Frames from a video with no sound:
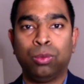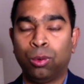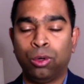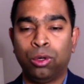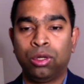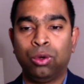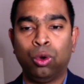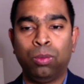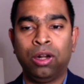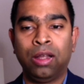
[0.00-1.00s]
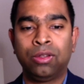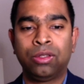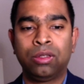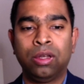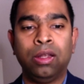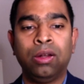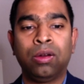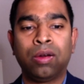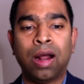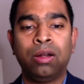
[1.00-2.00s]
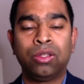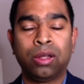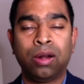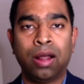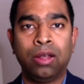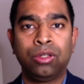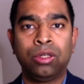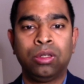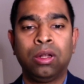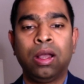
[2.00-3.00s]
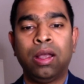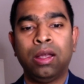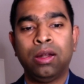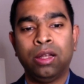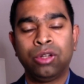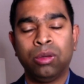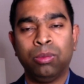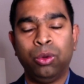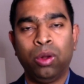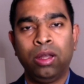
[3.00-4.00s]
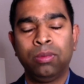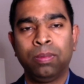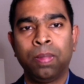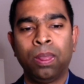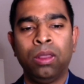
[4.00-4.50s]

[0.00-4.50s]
to promote openness in RAN disaggregation and edge computing.